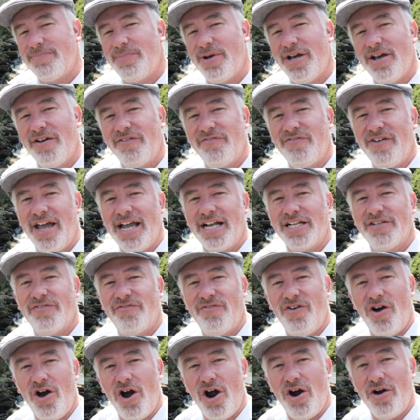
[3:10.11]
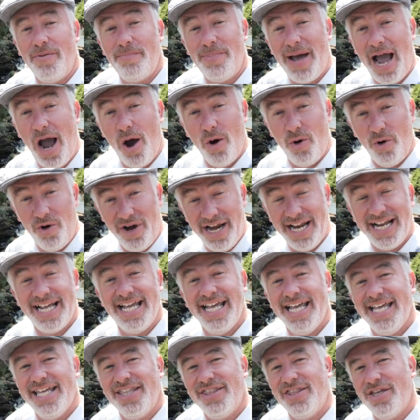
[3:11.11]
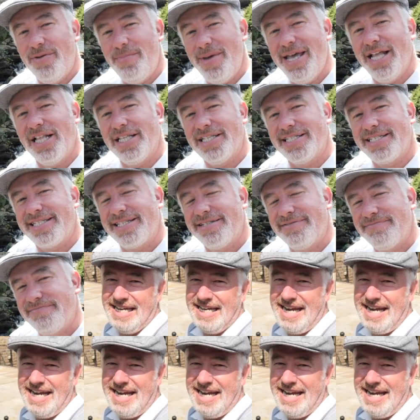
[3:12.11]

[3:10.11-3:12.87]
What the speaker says: perfect for powering the mills.